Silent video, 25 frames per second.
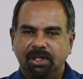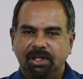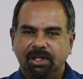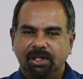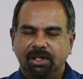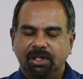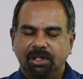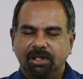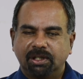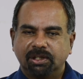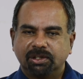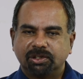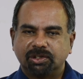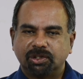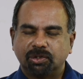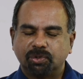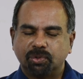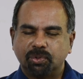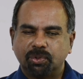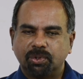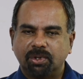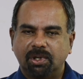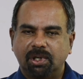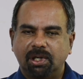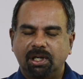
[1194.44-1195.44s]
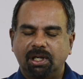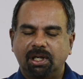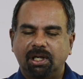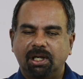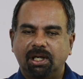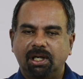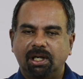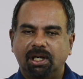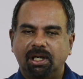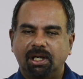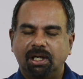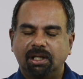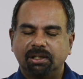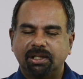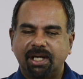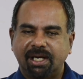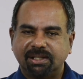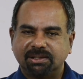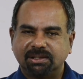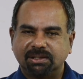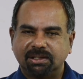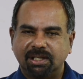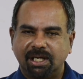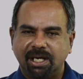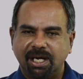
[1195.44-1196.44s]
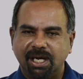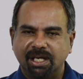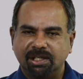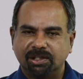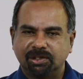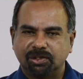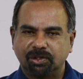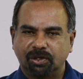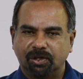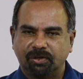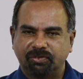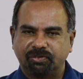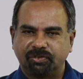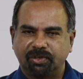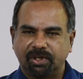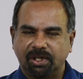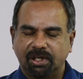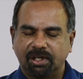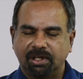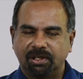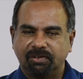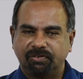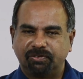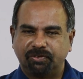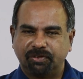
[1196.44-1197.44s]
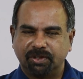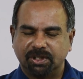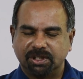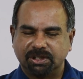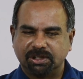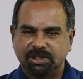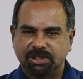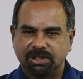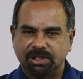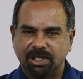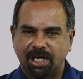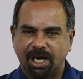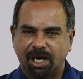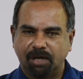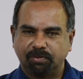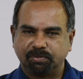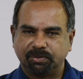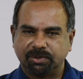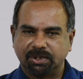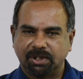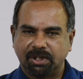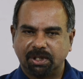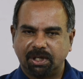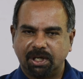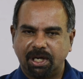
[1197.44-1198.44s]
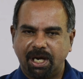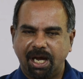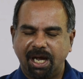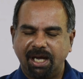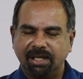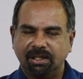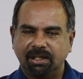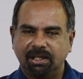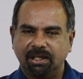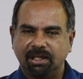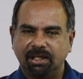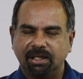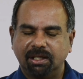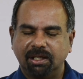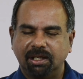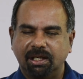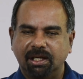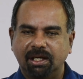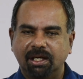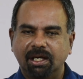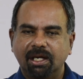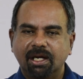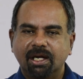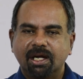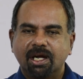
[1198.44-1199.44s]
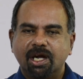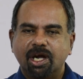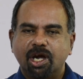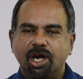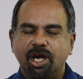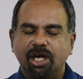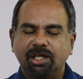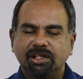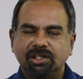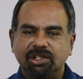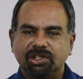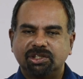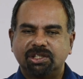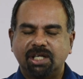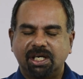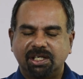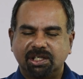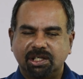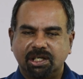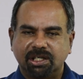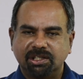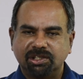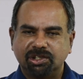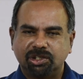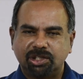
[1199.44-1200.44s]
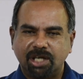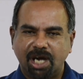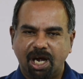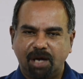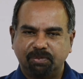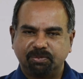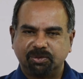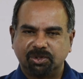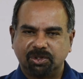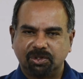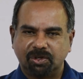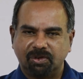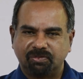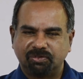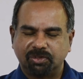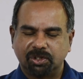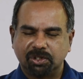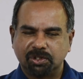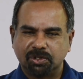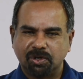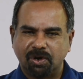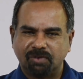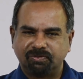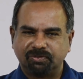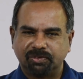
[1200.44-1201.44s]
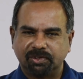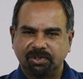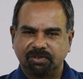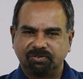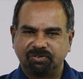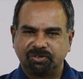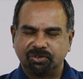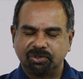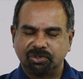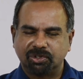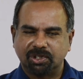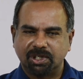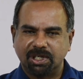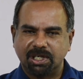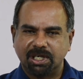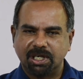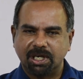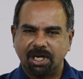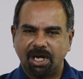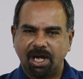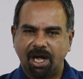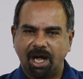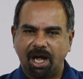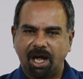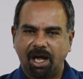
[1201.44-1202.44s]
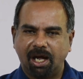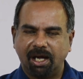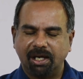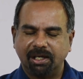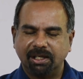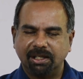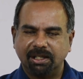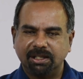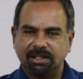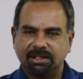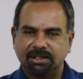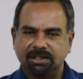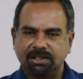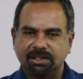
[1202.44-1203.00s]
So that's the end of the first chapter. And then in the second chapter of the novel, Wuthering Heights,